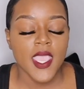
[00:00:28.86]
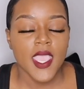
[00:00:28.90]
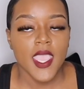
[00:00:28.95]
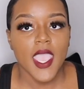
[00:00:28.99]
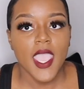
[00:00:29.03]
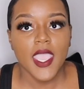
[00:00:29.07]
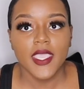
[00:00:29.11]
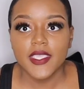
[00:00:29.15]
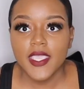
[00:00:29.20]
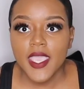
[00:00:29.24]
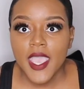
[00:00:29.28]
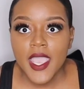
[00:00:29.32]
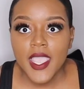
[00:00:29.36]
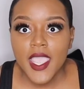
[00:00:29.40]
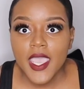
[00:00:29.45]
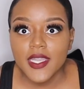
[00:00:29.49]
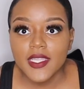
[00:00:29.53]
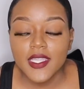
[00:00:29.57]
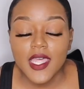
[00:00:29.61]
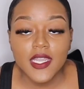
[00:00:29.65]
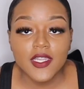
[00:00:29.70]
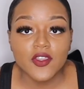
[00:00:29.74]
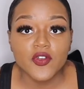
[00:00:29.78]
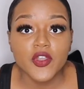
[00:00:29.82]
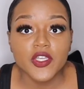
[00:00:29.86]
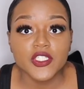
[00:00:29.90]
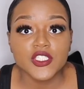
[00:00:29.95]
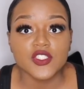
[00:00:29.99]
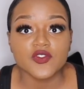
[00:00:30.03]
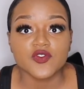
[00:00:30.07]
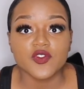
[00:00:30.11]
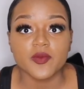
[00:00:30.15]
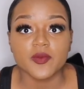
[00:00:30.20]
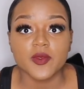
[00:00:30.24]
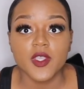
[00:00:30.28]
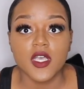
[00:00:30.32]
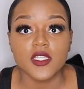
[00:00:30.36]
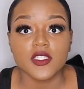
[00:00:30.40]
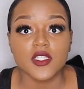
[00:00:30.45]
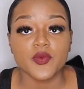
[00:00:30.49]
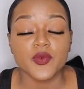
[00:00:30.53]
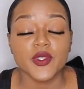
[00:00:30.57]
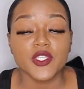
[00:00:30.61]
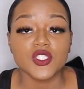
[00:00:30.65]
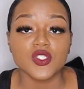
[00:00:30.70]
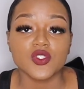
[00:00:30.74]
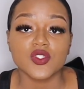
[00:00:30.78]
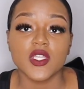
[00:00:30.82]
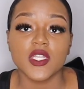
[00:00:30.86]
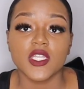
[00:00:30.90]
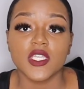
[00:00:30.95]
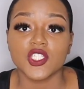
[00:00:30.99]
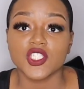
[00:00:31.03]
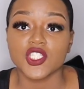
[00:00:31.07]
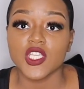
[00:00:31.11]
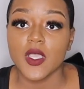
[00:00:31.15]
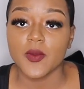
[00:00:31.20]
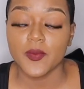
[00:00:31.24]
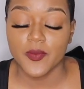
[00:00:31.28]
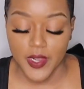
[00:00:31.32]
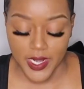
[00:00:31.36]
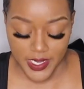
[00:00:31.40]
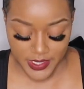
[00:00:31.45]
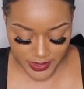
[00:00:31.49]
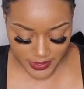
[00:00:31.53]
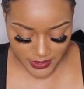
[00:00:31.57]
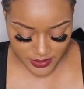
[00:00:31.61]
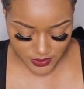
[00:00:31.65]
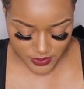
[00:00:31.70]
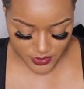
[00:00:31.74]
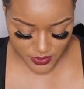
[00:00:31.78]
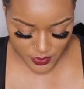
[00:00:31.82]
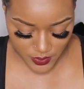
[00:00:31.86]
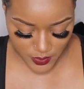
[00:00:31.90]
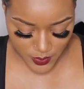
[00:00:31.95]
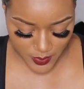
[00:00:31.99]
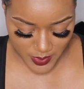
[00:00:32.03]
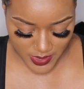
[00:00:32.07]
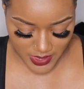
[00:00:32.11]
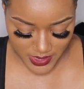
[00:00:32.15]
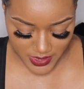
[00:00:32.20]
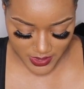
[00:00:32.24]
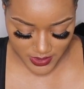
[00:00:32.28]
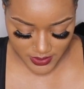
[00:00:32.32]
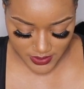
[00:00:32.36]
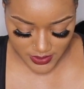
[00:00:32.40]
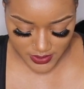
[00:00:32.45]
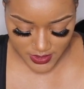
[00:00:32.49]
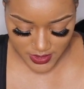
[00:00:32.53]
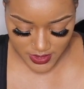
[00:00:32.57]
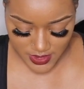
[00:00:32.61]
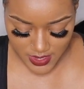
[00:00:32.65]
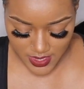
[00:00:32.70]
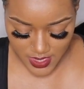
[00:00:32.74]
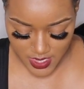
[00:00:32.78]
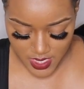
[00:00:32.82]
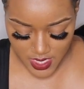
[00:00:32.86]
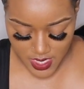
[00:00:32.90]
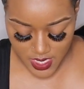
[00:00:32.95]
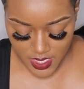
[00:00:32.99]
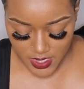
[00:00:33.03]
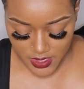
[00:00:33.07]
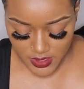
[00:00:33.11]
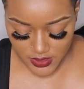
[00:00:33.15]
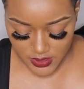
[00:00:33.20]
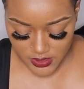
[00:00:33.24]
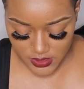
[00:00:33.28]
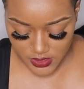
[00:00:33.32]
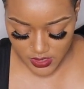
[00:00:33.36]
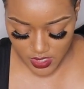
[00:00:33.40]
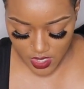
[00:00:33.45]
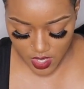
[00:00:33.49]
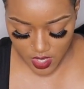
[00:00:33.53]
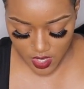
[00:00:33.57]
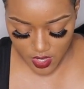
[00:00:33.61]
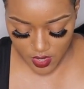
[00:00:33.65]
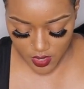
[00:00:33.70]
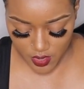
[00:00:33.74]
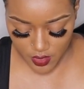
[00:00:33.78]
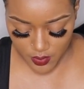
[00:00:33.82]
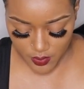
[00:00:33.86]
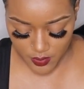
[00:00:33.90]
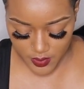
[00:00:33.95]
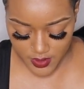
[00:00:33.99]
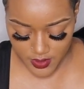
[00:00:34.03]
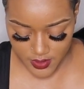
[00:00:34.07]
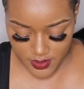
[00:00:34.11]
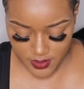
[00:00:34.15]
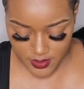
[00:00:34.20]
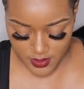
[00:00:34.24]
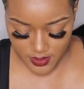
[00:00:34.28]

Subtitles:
And yeah, I got a lot of questions from y'all, so we're just gonna jump right into it. So